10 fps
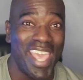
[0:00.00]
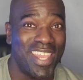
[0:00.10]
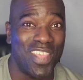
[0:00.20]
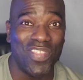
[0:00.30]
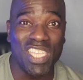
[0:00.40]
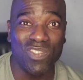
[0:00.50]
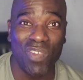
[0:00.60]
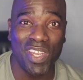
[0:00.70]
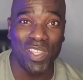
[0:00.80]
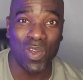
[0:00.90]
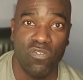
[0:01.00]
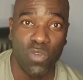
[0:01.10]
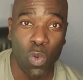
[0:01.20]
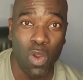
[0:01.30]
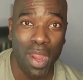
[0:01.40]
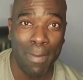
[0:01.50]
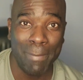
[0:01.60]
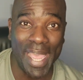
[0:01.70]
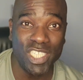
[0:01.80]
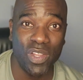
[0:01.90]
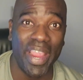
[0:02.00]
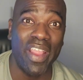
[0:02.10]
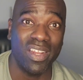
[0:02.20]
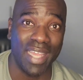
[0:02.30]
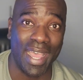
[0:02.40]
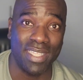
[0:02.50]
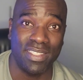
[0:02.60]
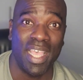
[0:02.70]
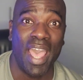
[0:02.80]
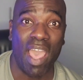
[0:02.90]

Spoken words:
and in this video, 4 major airlines